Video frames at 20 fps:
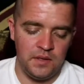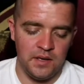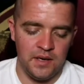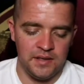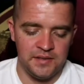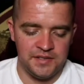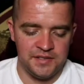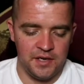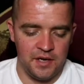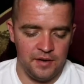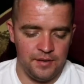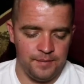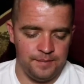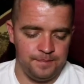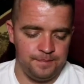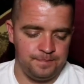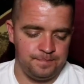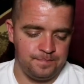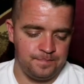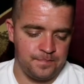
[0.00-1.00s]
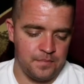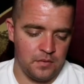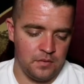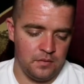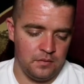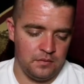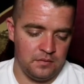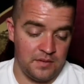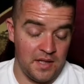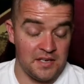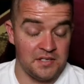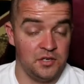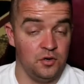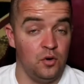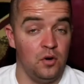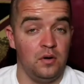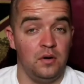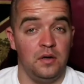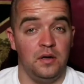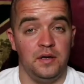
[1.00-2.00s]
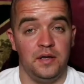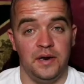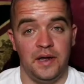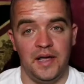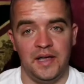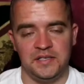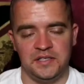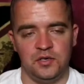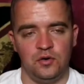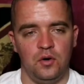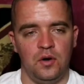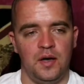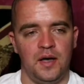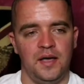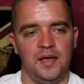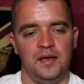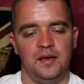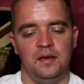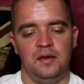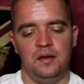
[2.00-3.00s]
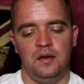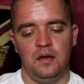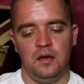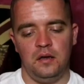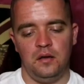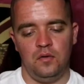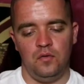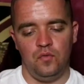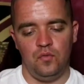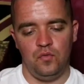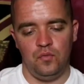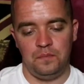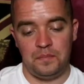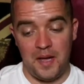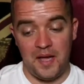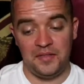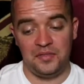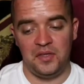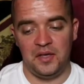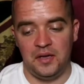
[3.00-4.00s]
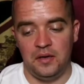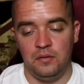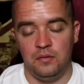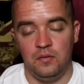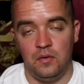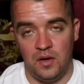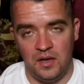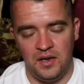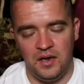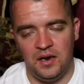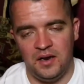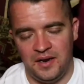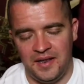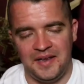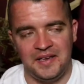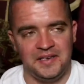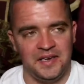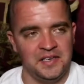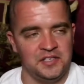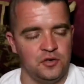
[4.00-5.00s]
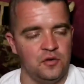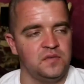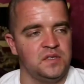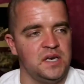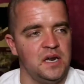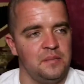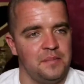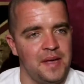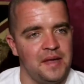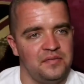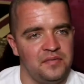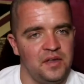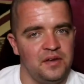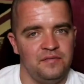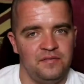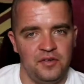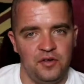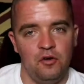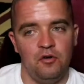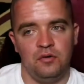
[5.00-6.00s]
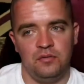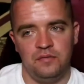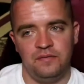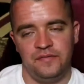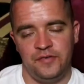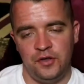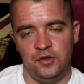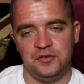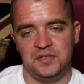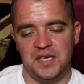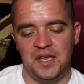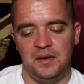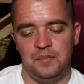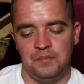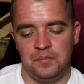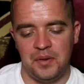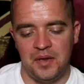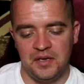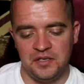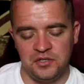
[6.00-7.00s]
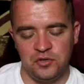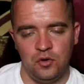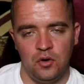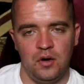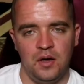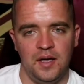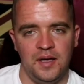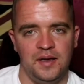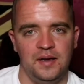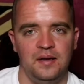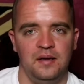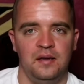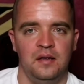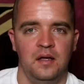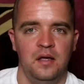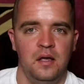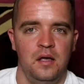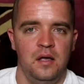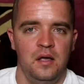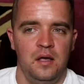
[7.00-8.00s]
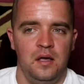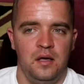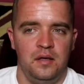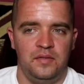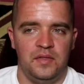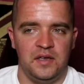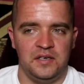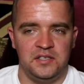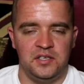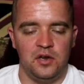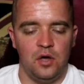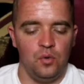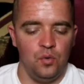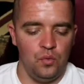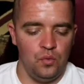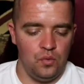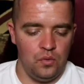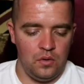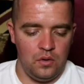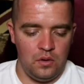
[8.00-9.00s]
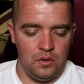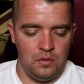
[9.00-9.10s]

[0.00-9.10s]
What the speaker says: it's it's not a bad thing. It is obviously a bad thing for your team, but it's not a. There's no